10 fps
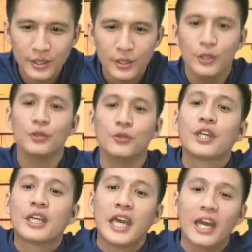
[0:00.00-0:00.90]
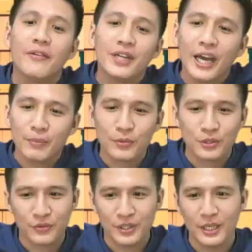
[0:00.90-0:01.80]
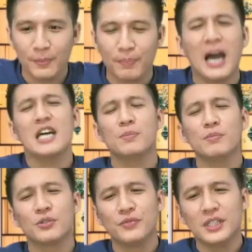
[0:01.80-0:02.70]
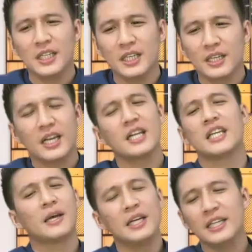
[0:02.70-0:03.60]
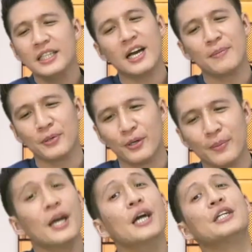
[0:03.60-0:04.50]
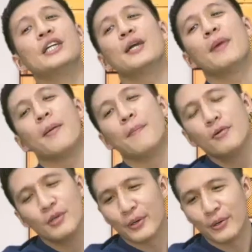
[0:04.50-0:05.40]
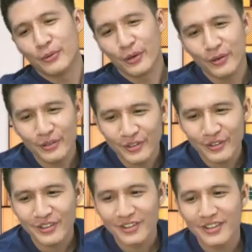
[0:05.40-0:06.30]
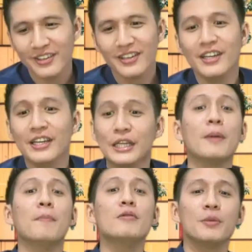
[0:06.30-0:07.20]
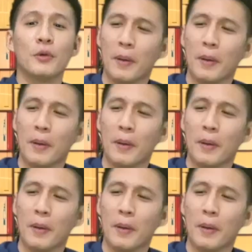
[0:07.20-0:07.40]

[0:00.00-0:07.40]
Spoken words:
You carry atmosphere. But atmosphere, Canadian idea, you're all. They are moving. They are moving.